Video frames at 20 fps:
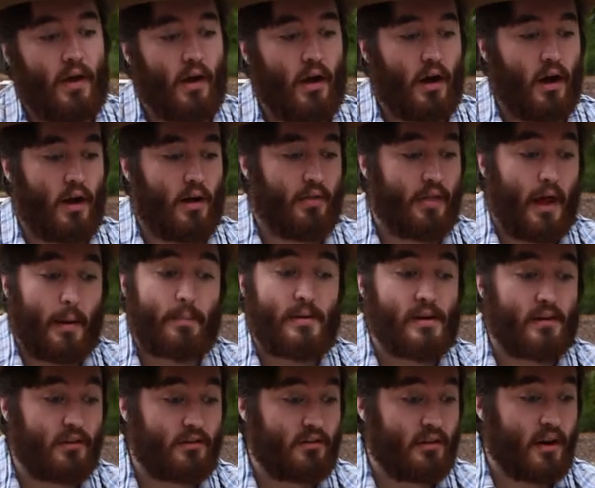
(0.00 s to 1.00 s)
That
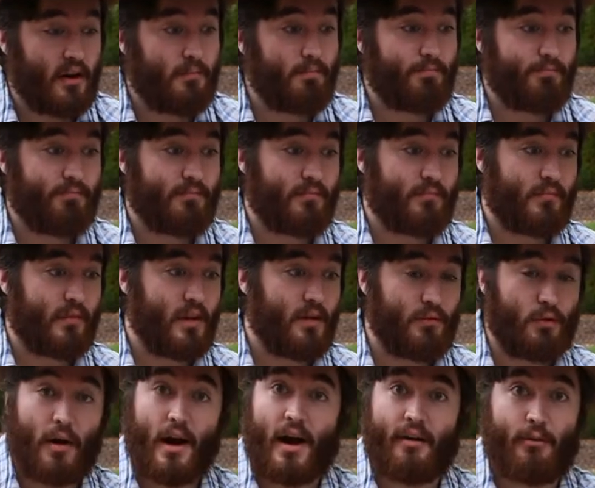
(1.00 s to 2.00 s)
being said,
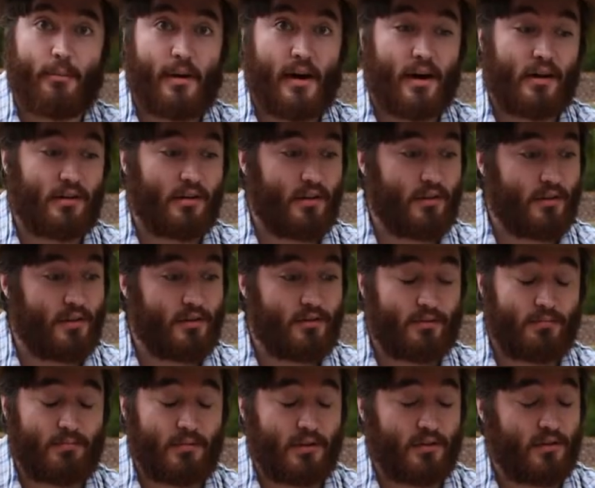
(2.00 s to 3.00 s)
if you have a bottle of
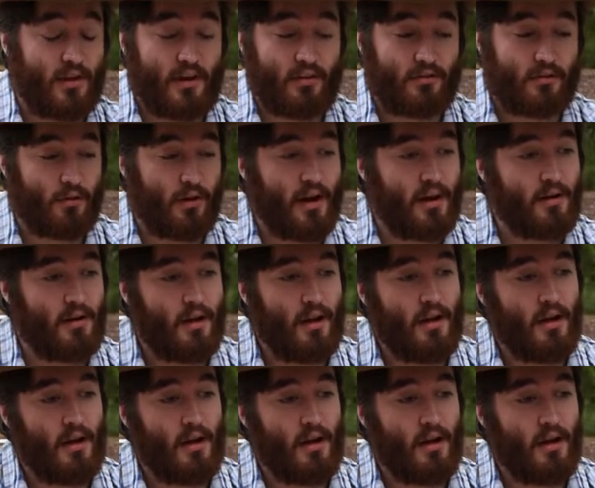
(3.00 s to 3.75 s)
this, it tastes great.